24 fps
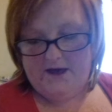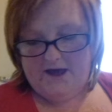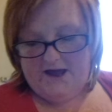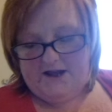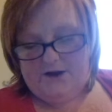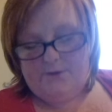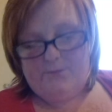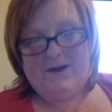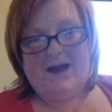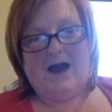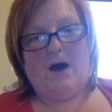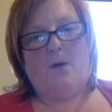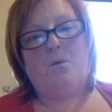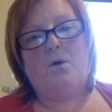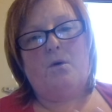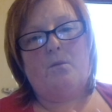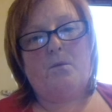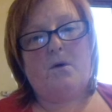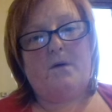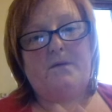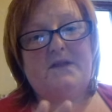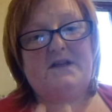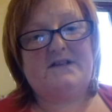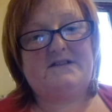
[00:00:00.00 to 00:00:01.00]
Anyway, I
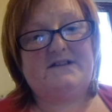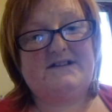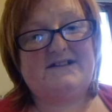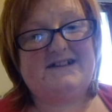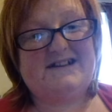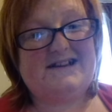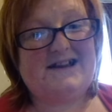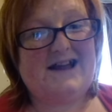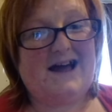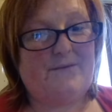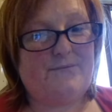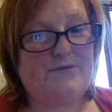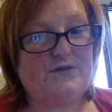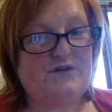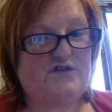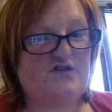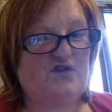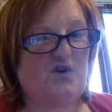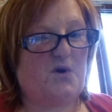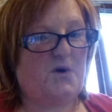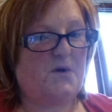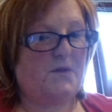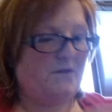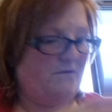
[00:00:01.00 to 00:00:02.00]
won one that they didn't have in
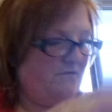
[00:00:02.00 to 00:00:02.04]
stock